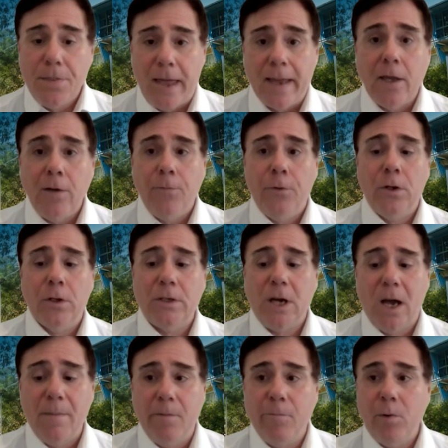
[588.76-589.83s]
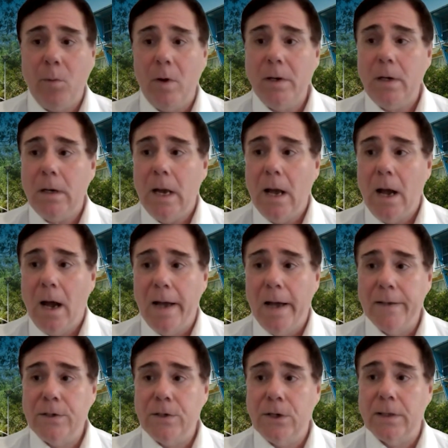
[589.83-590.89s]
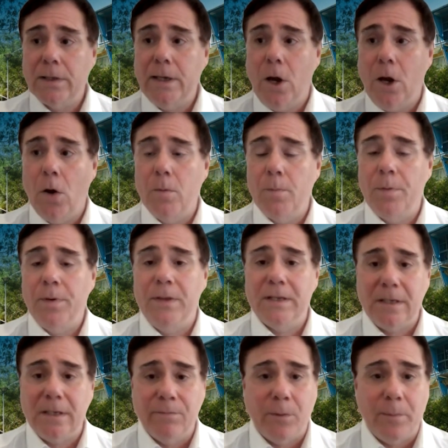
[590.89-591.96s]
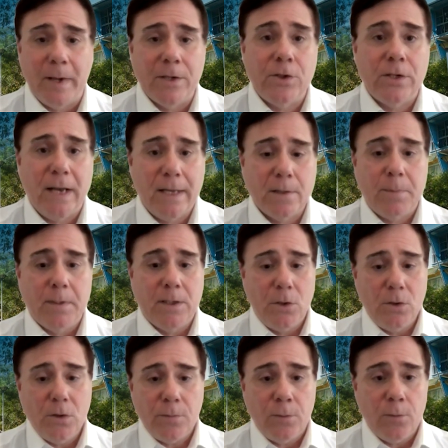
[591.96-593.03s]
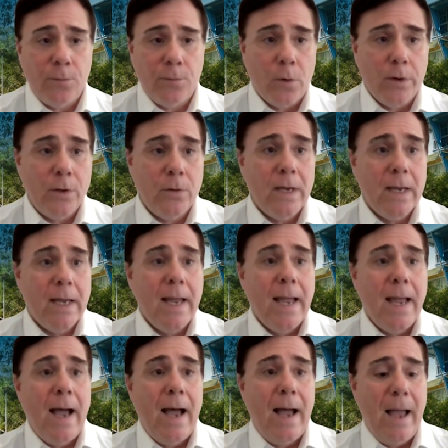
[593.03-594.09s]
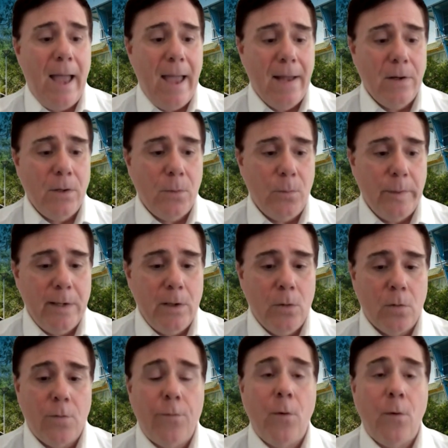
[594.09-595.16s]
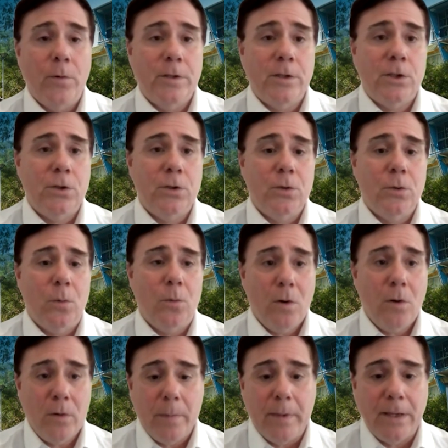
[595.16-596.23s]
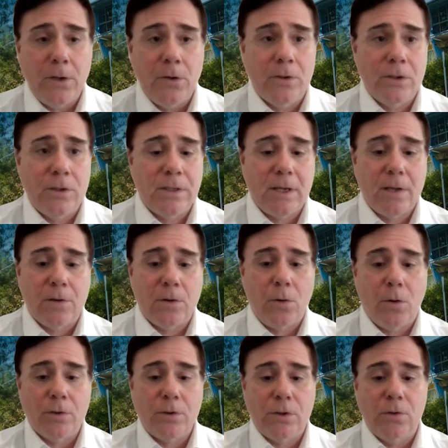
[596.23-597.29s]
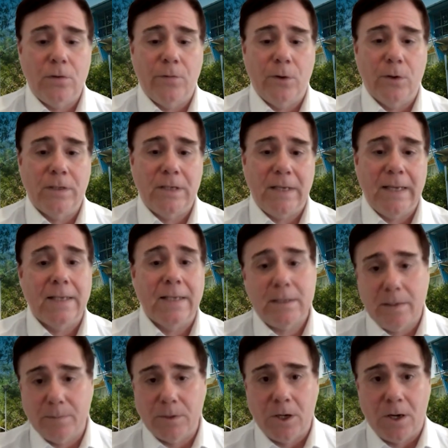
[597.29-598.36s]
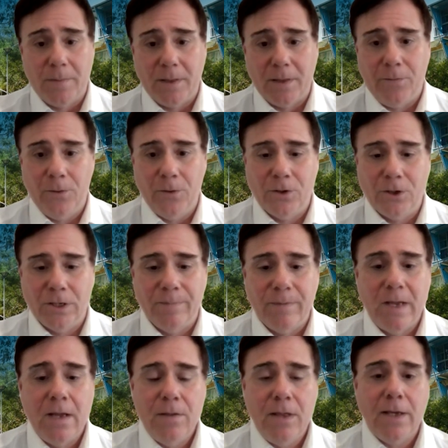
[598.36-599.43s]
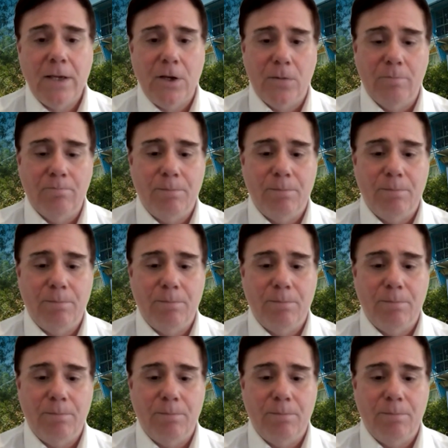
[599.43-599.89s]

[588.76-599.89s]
Thank you for your time, everyone. I certainly hope this information has been useful for you, and we look forward to welcoming you to Southern Cross University at some time in the future. Thank you.